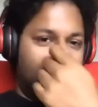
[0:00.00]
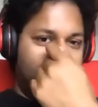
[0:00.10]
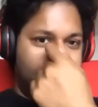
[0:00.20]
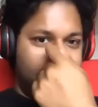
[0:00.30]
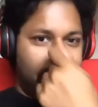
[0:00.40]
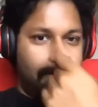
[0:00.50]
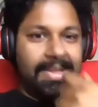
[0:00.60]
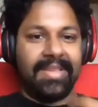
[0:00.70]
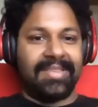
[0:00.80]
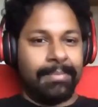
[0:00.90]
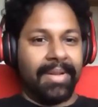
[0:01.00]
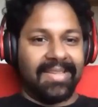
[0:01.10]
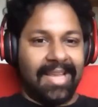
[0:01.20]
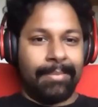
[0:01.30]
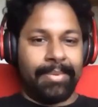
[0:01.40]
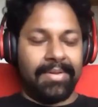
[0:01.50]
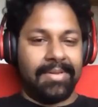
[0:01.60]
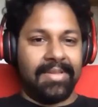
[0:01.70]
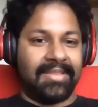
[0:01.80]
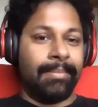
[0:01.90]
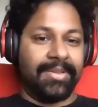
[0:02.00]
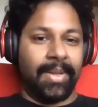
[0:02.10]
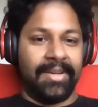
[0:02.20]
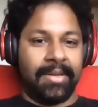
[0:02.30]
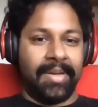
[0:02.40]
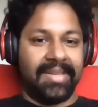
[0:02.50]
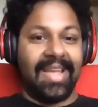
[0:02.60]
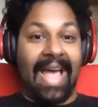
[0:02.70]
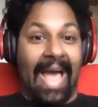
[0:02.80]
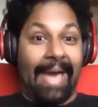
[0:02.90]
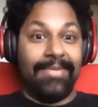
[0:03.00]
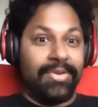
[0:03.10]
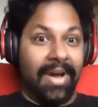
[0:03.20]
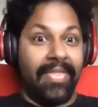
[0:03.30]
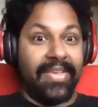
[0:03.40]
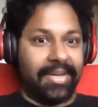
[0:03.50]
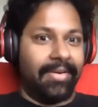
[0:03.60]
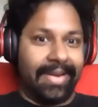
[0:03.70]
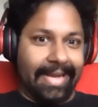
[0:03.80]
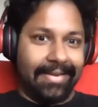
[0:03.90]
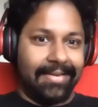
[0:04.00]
I mean, the simplest way to do it is, have you done this already?